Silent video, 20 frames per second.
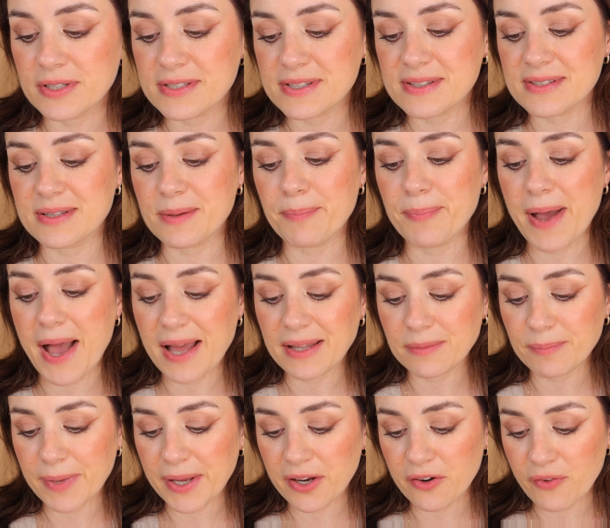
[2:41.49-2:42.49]
This is the
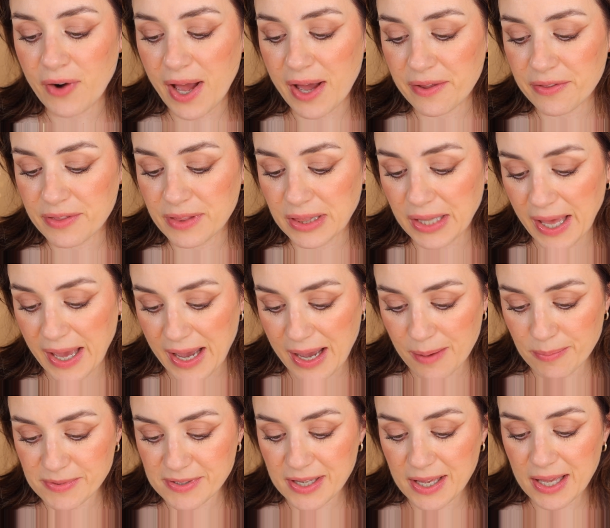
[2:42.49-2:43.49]
Pat McGrath
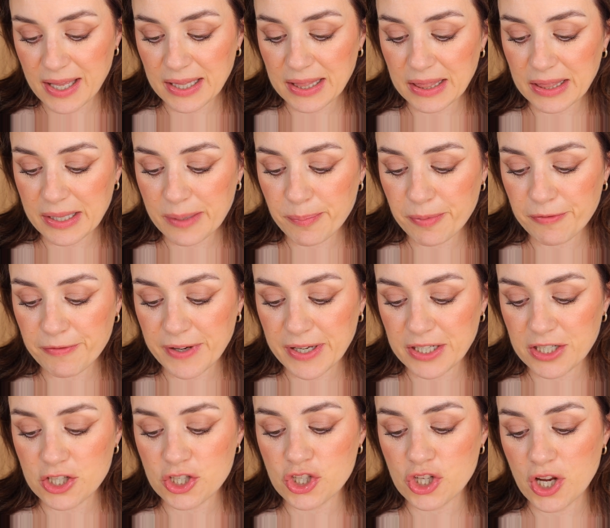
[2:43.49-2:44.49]
Labs Lip
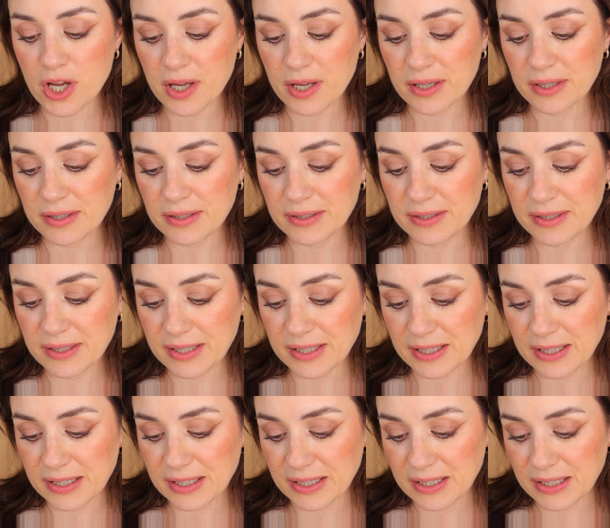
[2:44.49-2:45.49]
Fetish
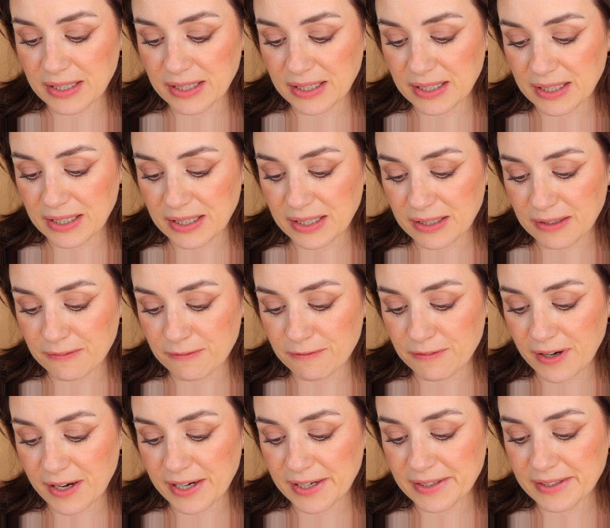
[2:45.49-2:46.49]

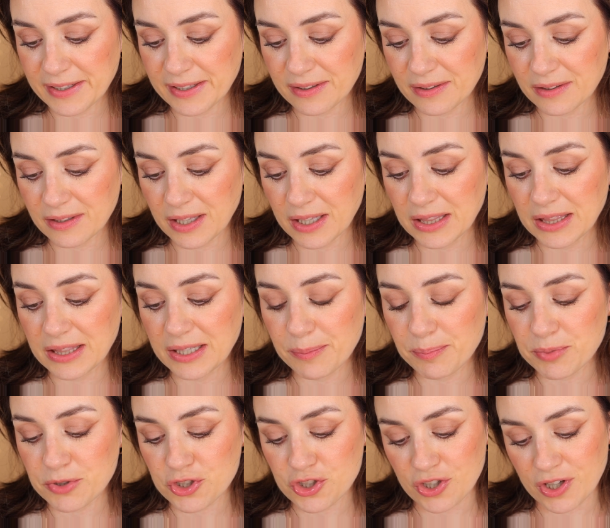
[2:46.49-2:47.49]
Divinyl
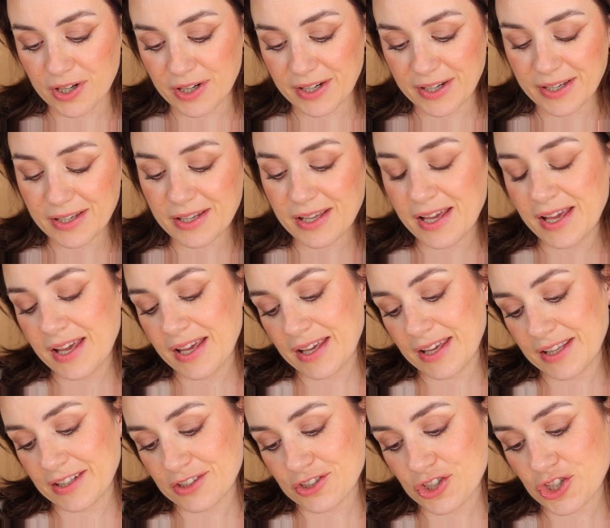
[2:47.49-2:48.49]
Lip Shine
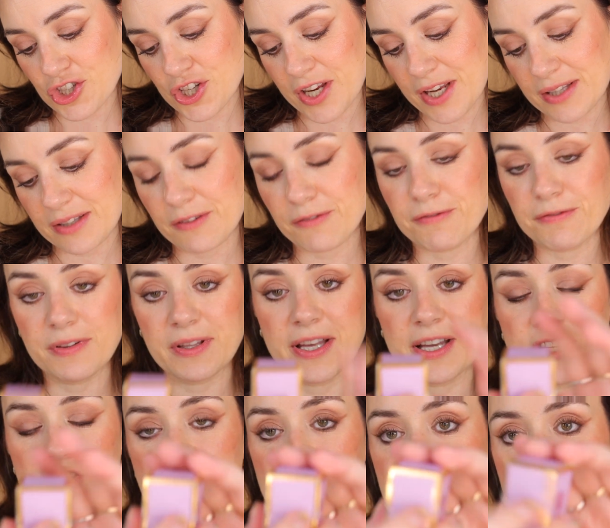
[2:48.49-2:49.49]
in the shade Flash